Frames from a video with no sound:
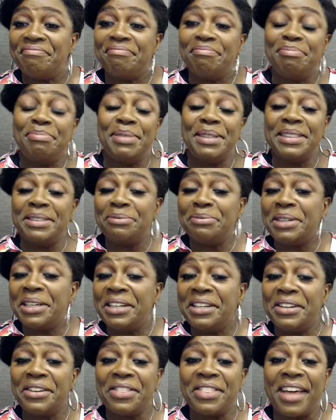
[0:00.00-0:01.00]
Put one
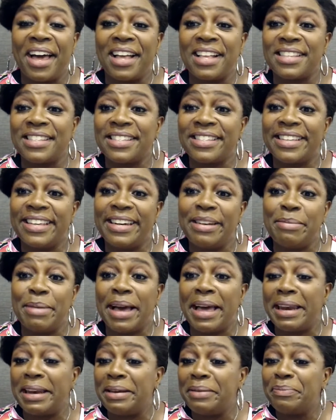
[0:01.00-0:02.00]
of your thoughts.
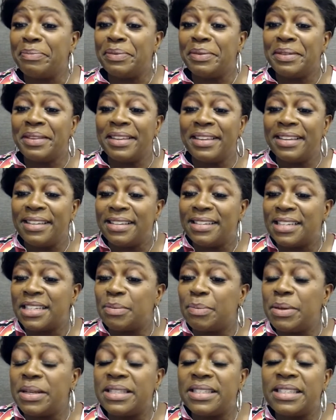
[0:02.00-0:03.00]
Anybody? Just
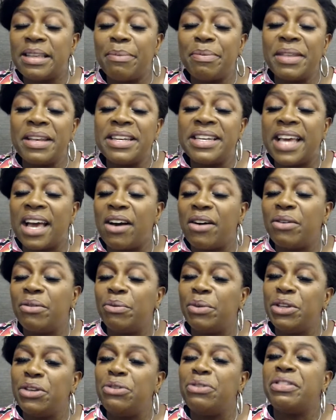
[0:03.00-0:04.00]
put something down
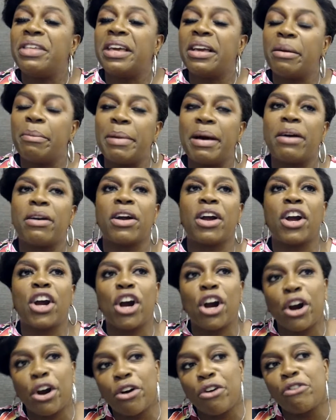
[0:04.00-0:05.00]
when you think about a
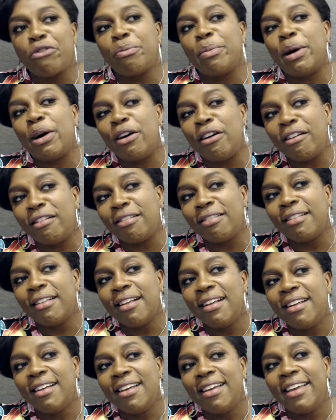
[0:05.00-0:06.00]
curveball
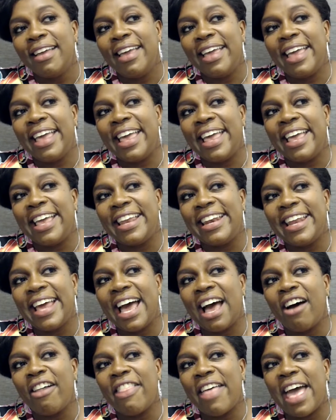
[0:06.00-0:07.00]
and
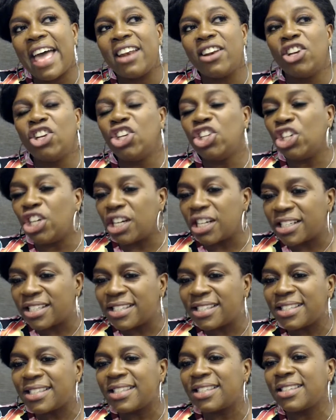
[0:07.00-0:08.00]
how that
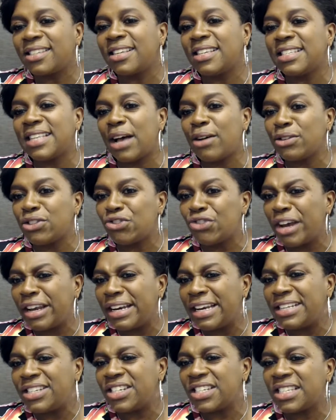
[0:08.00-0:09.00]
looks, because I was trying
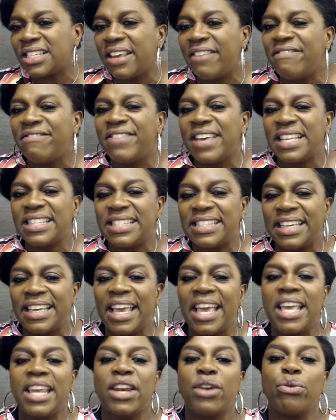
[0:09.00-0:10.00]
to just
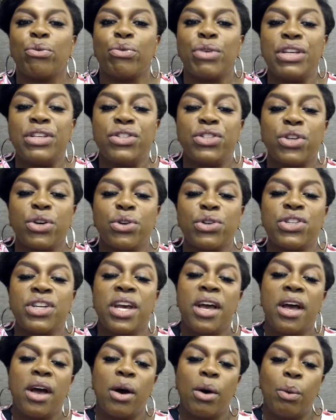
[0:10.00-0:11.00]
investigate and research,
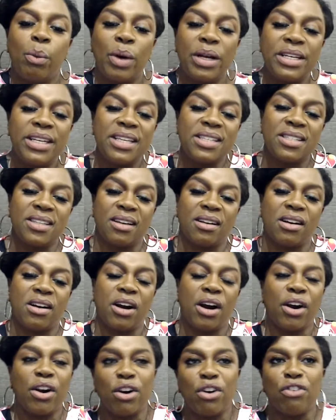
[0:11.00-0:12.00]
what does a
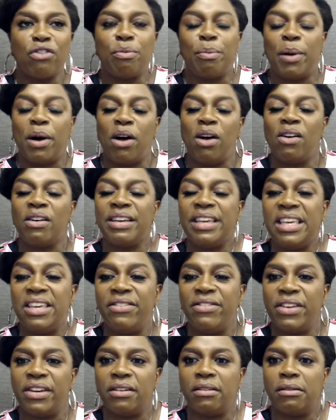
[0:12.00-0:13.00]
curveball
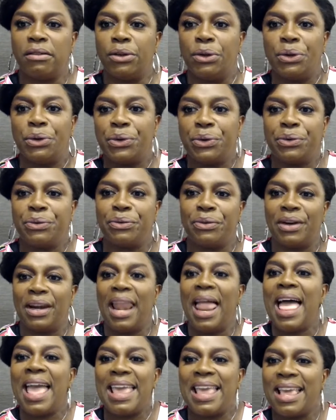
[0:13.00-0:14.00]
even look
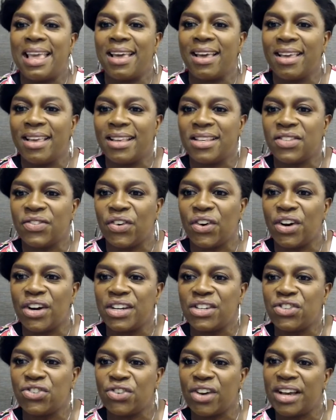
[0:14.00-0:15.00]
like, as far
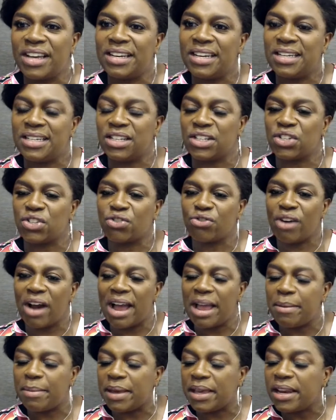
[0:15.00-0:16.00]
as trying to
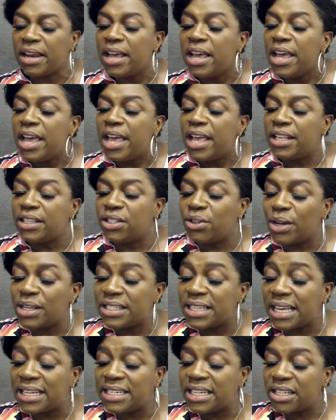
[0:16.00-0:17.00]
describe it. And so as
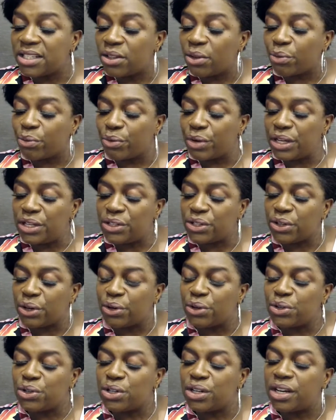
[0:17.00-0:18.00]
I did the
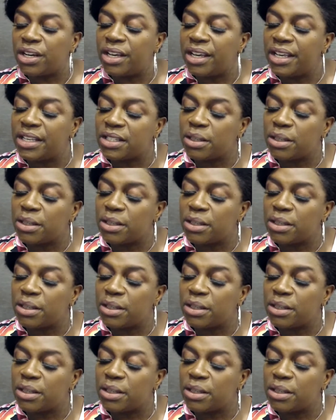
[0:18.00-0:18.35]
research, it's a